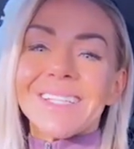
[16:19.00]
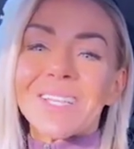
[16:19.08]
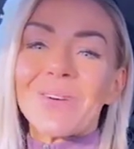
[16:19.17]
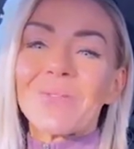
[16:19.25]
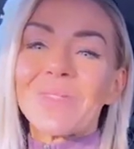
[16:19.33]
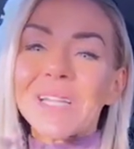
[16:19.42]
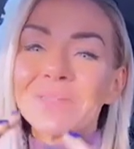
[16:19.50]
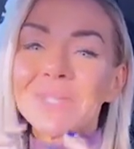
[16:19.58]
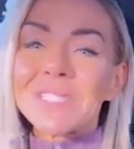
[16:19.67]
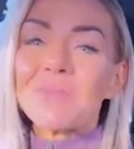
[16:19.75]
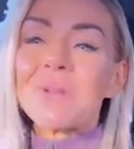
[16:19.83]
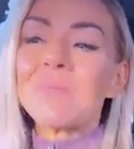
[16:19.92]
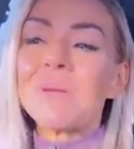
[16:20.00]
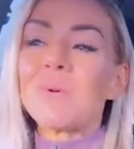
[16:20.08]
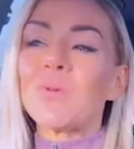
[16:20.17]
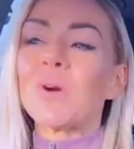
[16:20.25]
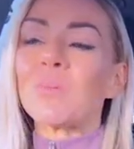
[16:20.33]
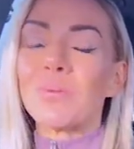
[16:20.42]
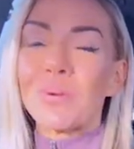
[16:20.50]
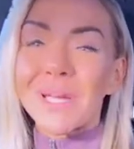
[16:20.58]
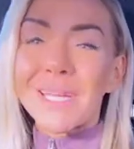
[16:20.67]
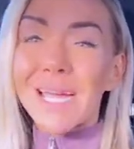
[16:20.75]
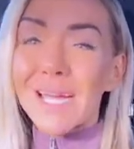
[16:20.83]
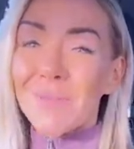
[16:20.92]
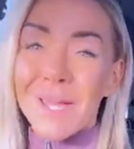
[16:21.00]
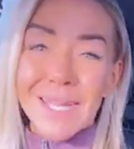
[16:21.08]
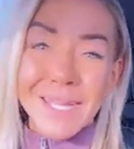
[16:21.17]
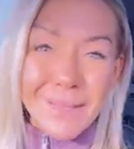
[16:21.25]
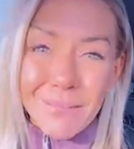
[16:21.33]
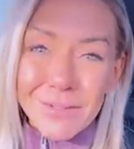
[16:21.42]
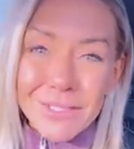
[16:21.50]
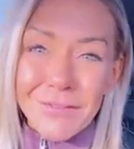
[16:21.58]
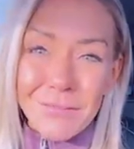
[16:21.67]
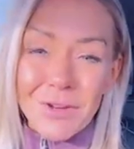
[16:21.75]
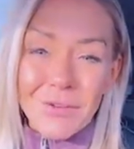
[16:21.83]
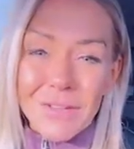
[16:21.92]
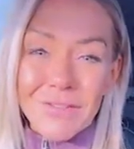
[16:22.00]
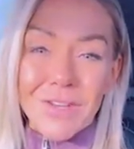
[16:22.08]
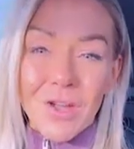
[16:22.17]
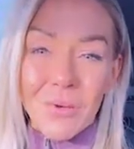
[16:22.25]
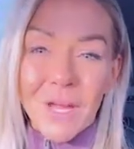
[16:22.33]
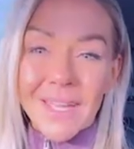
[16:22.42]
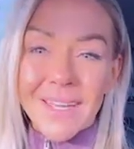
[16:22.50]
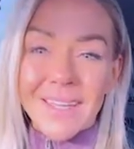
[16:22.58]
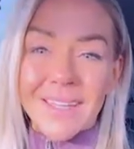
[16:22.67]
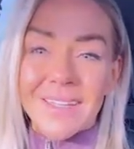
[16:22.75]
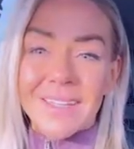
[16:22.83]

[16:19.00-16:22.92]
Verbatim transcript: so that's why so many people who are pre diabetic and most of them don't even know it